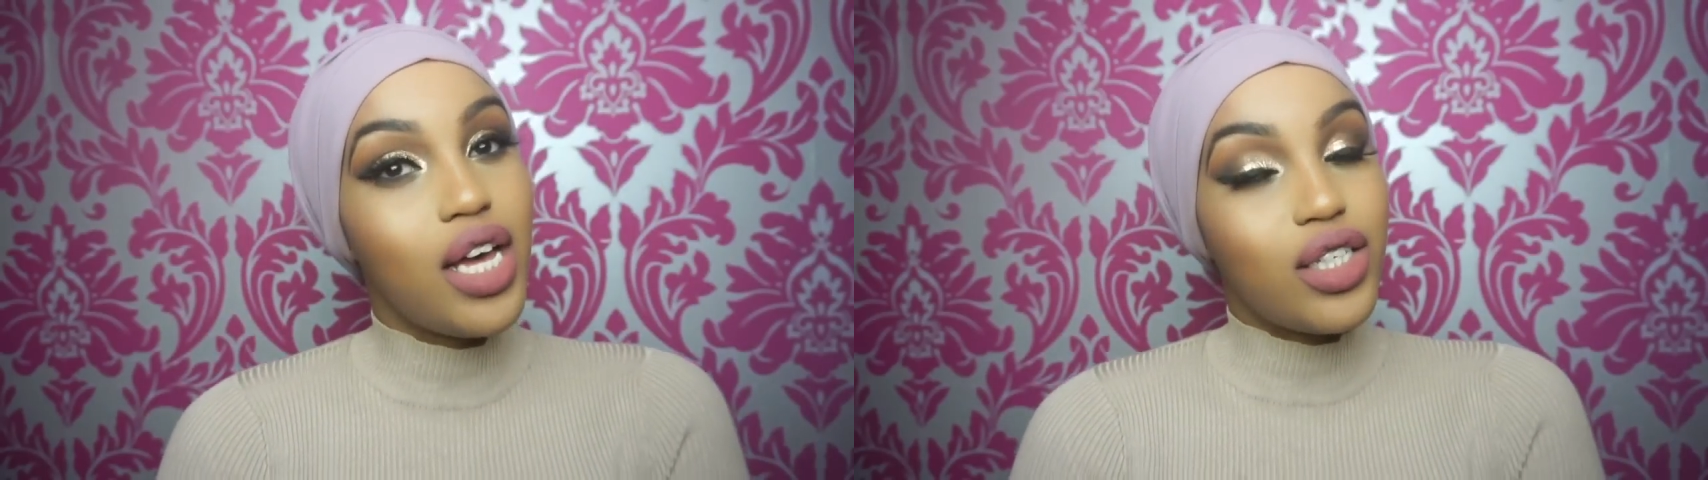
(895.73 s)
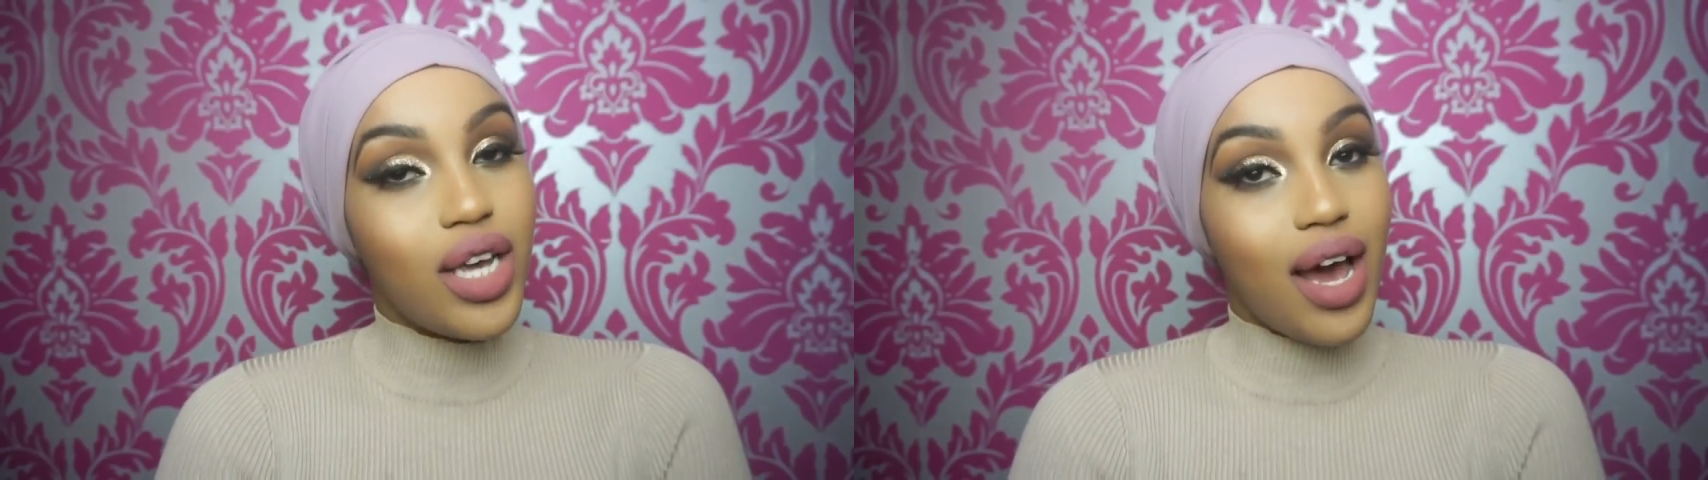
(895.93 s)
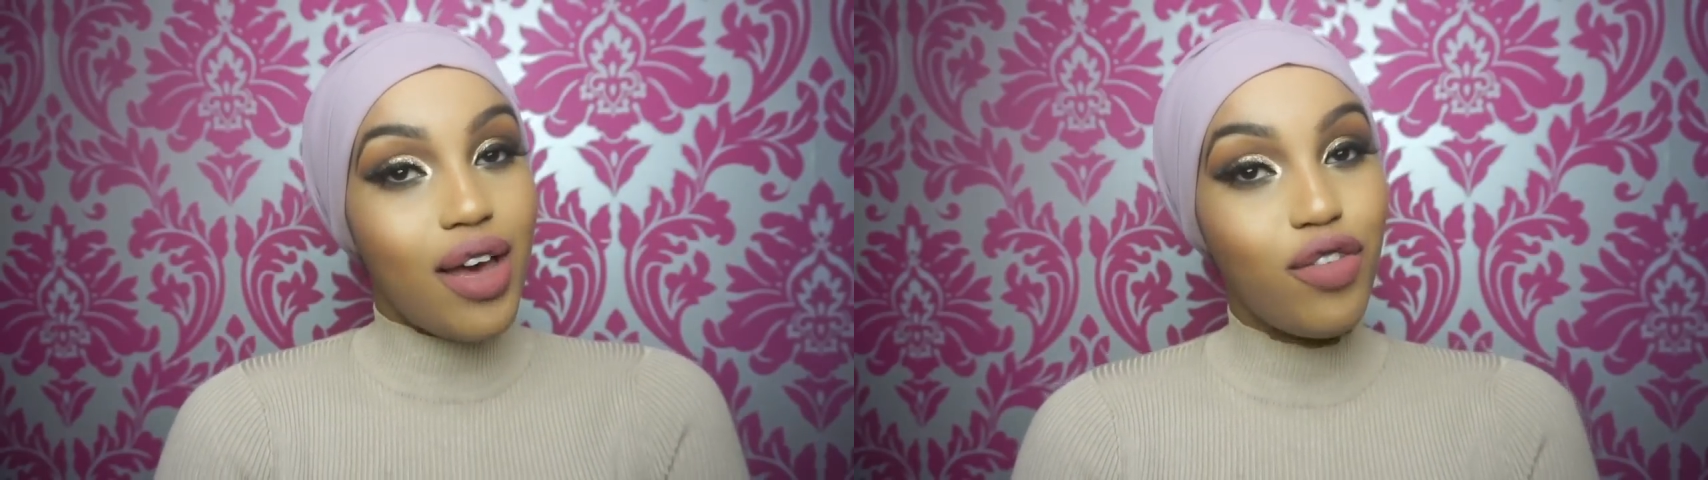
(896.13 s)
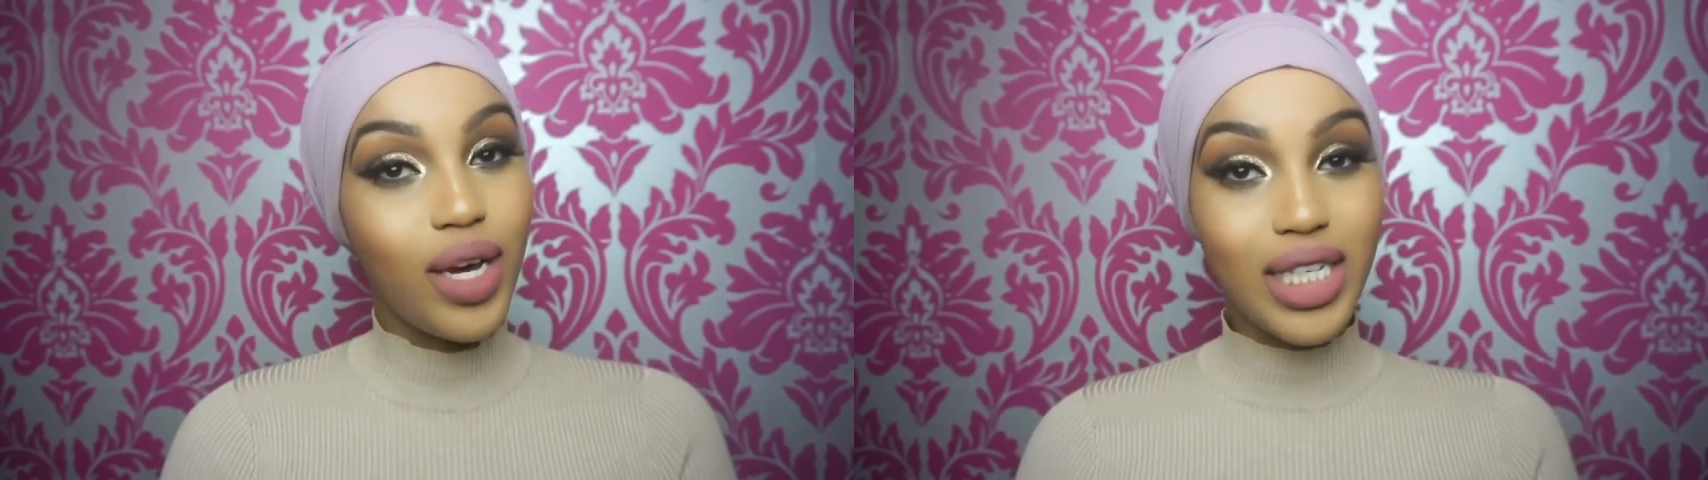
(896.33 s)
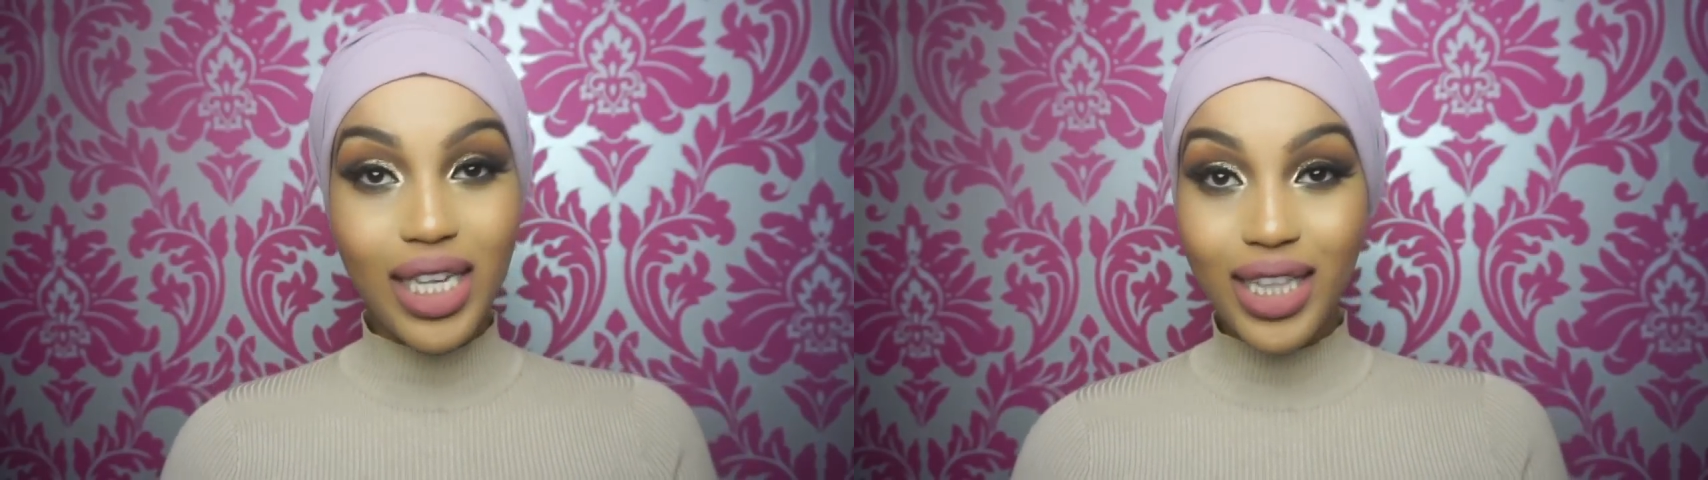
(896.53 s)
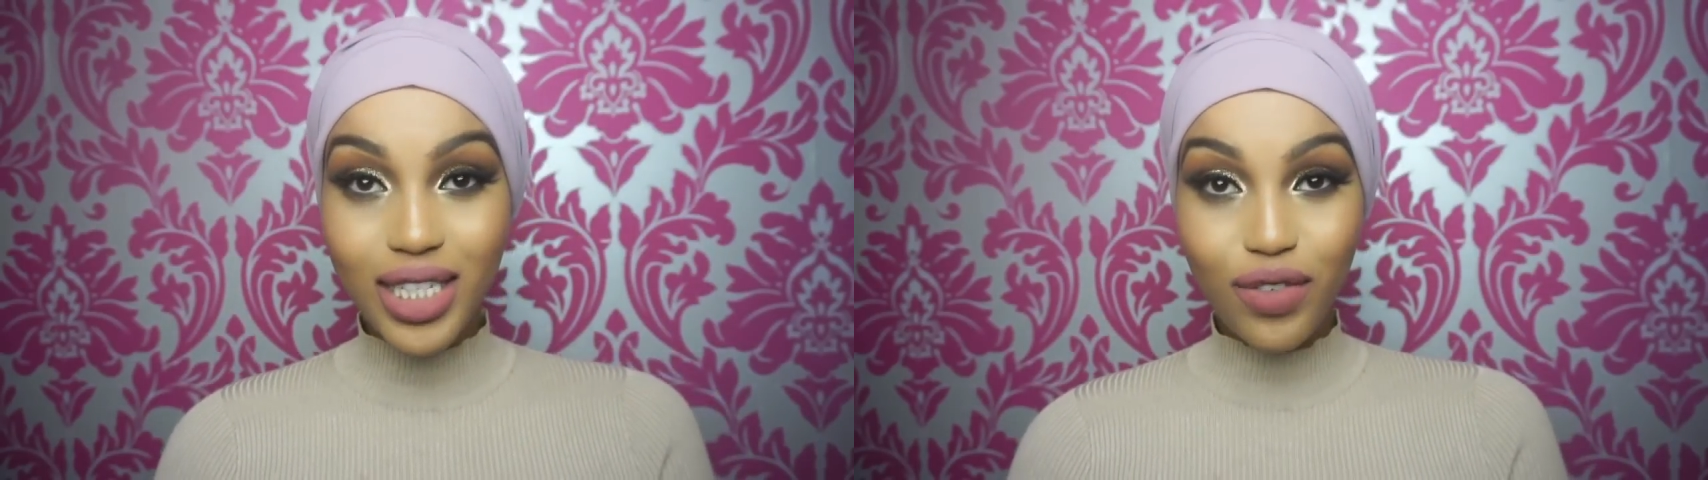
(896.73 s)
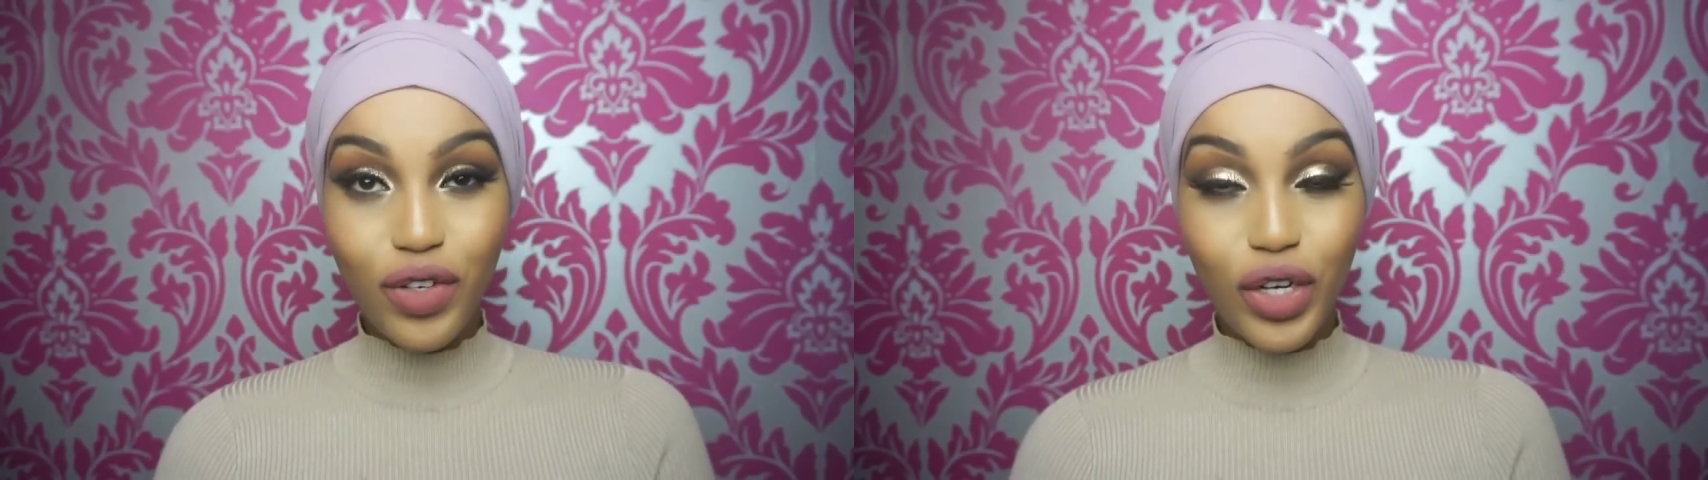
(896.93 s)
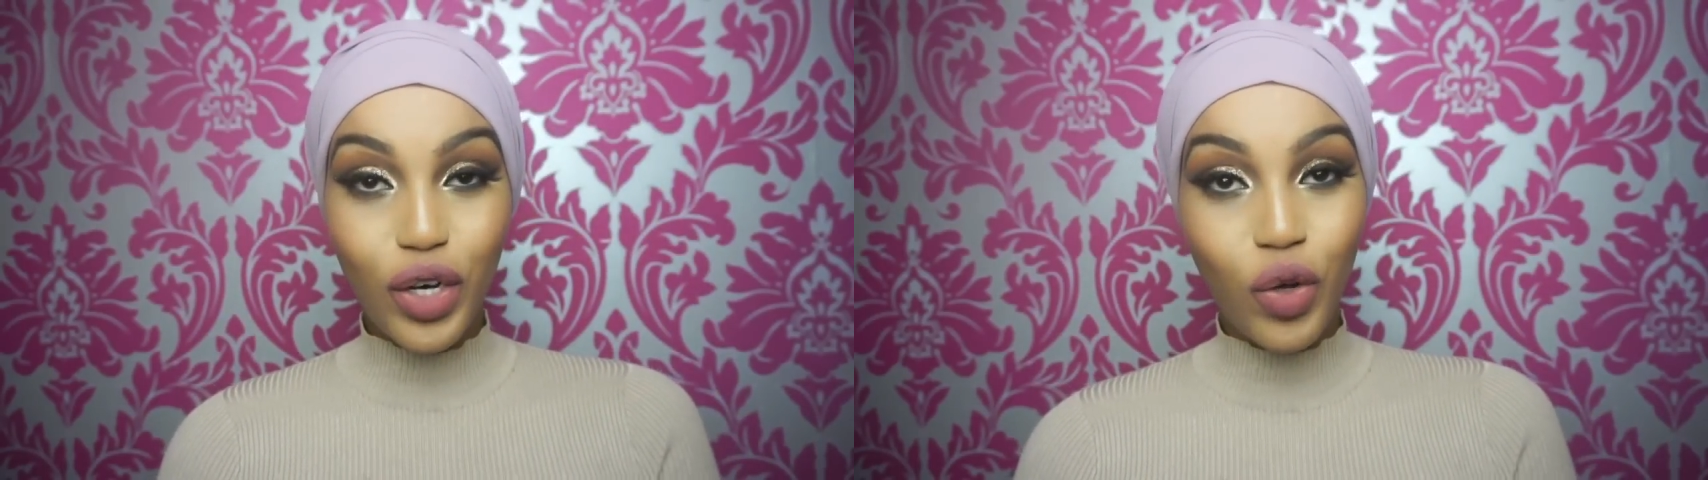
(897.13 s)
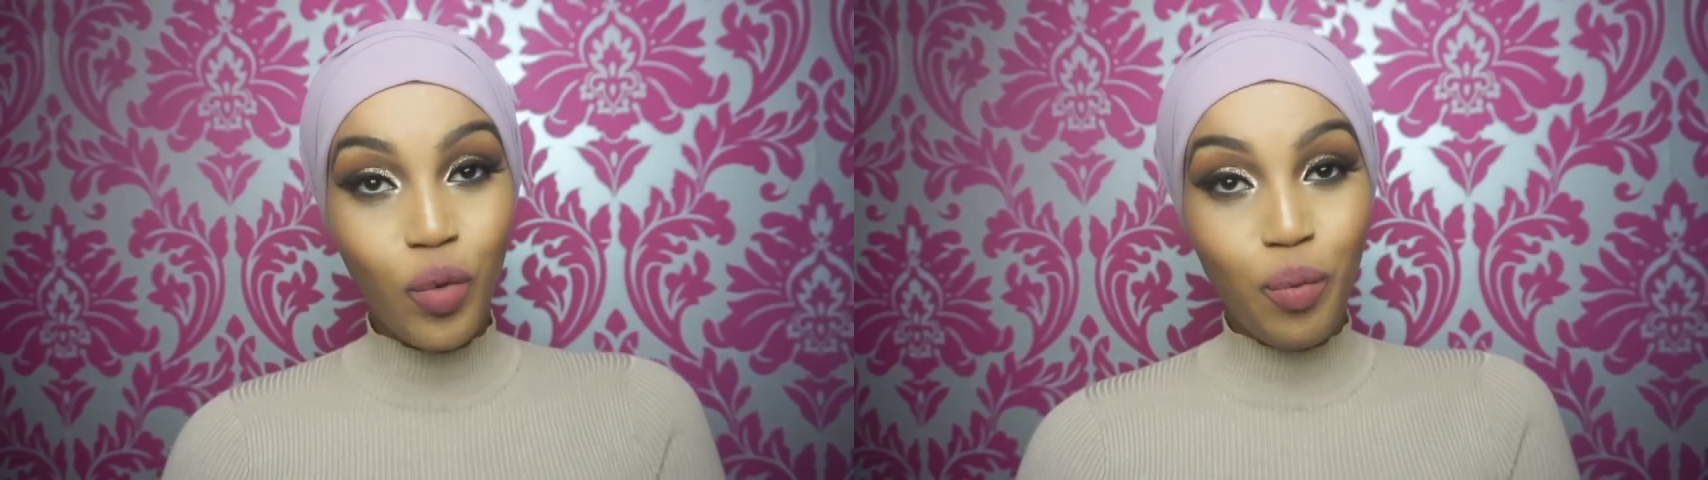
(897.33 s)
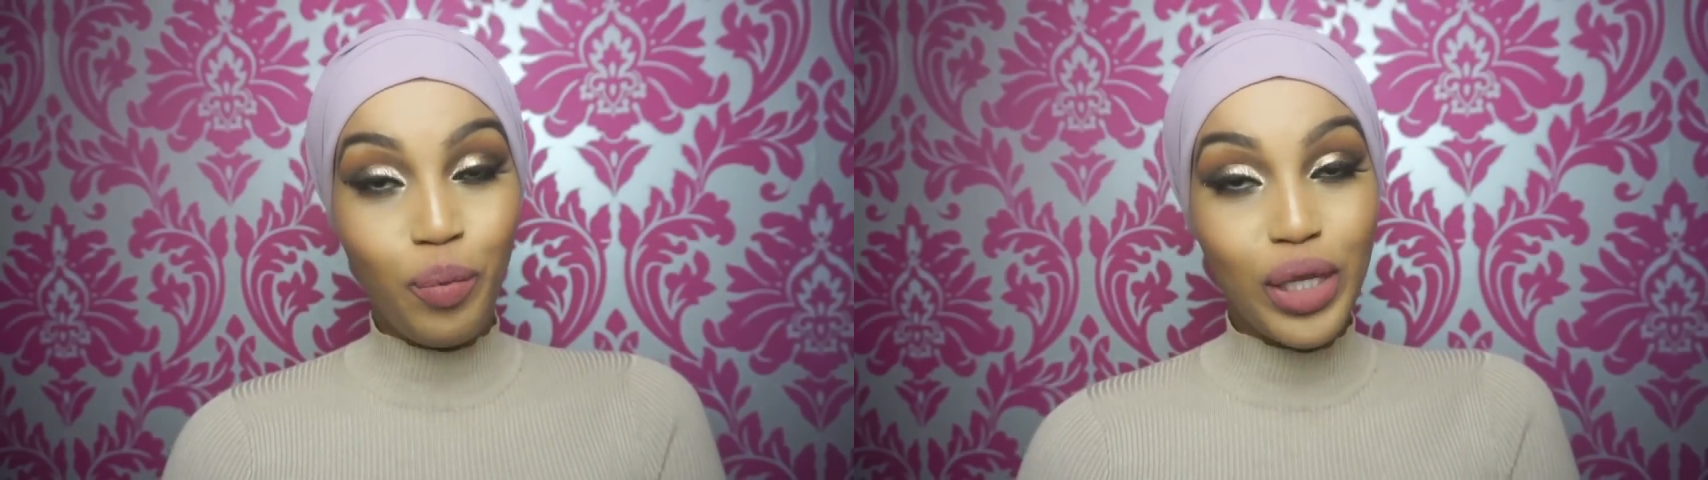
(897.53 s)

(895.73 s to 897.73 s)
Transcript: So yeah, if you guys like this video,